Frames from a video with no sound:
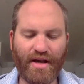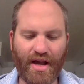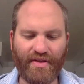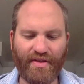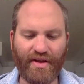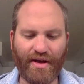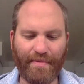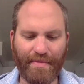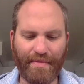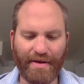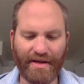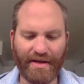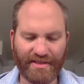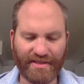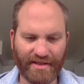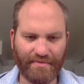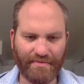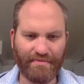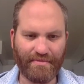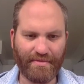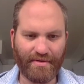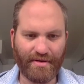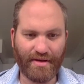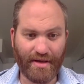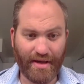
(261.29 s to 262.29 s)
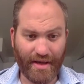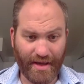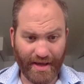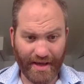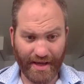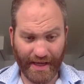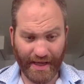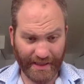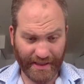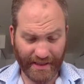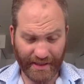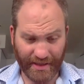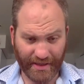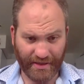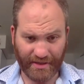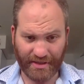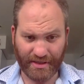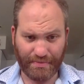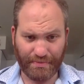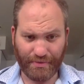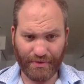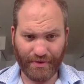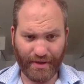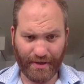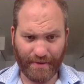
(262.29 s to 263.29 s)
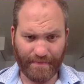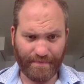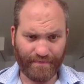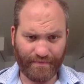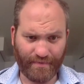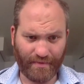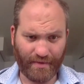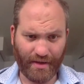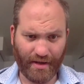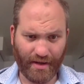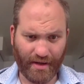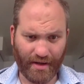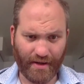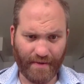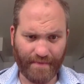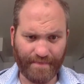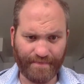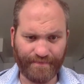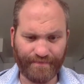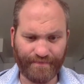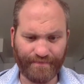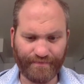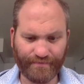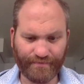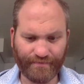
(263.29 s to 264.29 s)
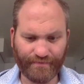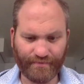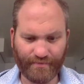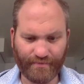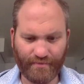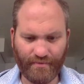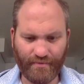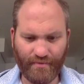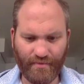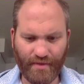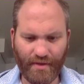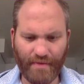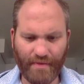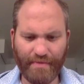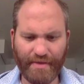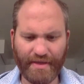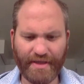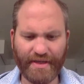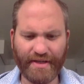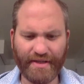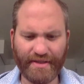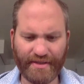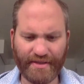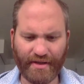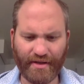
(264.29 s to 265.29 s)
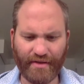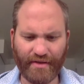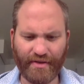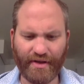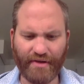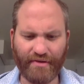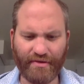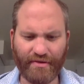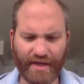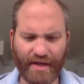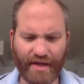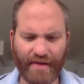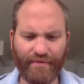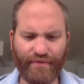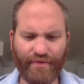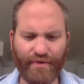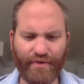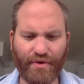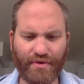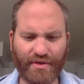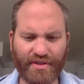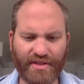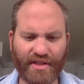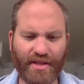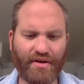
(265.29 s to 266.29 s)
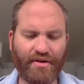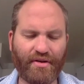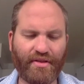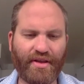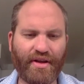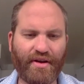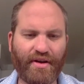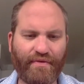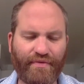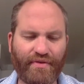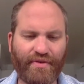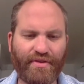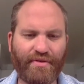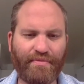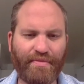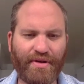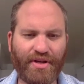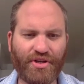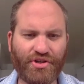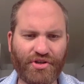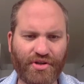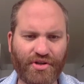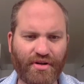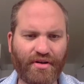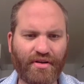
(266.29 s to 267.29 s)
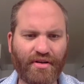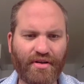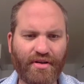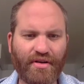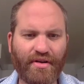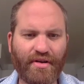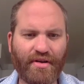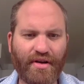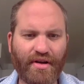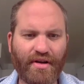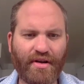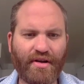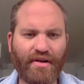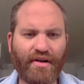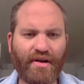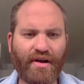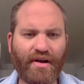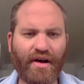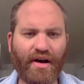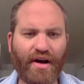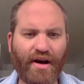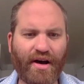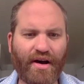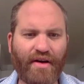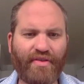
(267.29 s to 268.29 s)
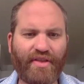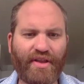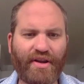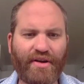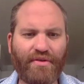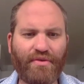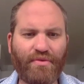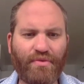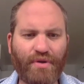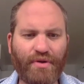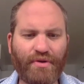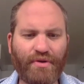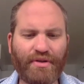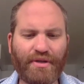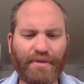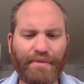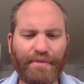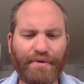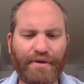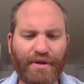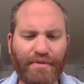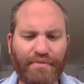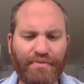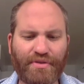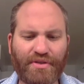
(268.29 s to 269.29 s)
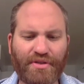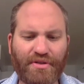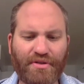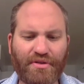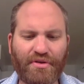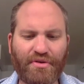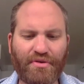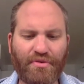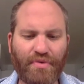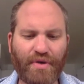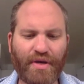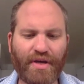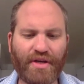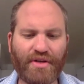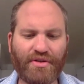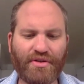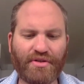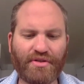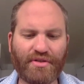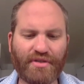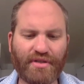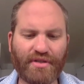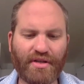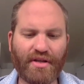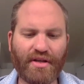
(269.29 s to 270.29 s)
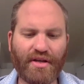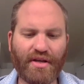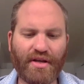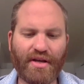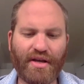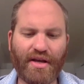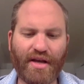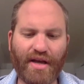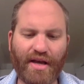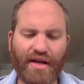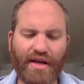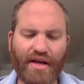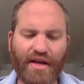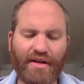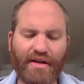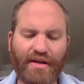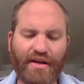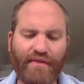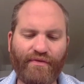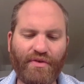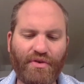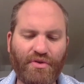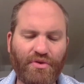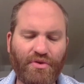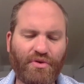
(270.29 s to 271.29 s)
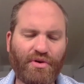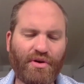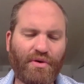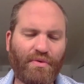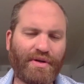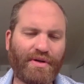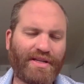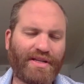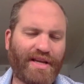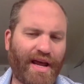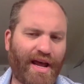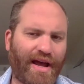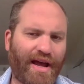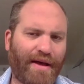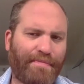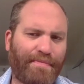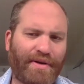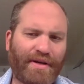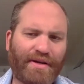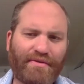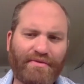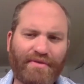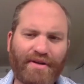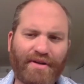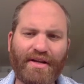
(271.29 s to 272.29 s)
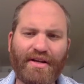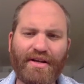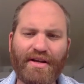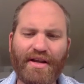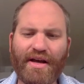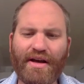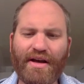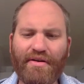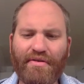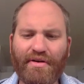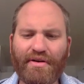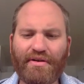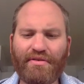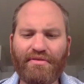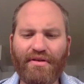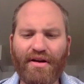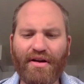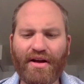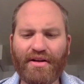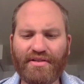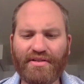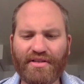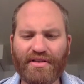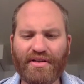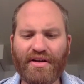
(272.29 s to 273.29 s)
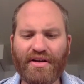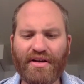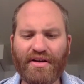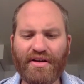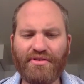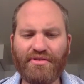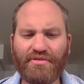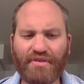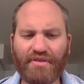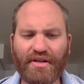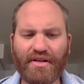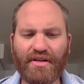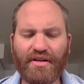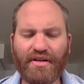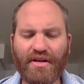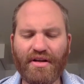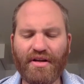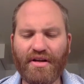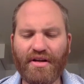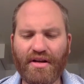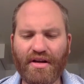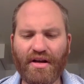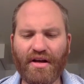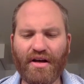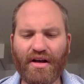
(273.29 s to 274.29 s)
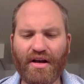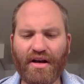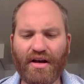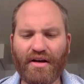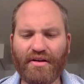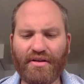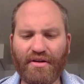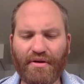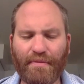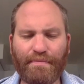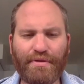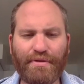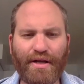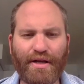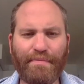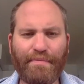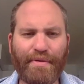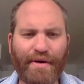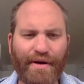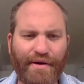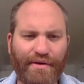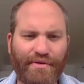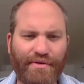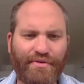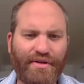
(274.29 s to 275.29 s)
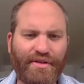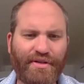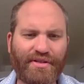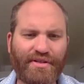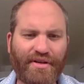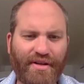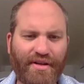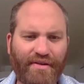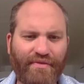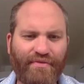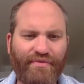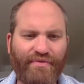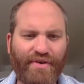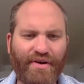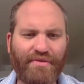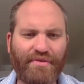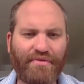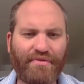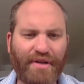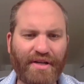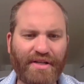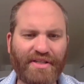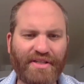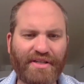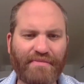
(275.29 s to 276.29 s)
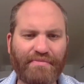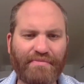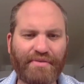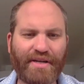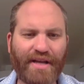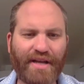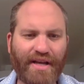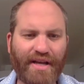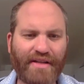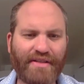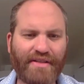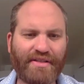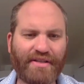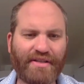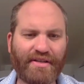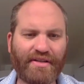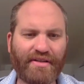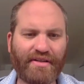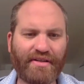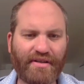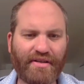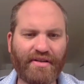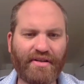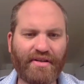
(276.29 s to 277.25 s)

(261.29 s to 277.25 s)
and that makes them easy to exploit um, because they'll get folks that are there for the mission uh, that are willing to put up with the low wages. And if you look at what's happening right now across the country, uh, you know, Planned Parenthood is on a fundraising bonanza,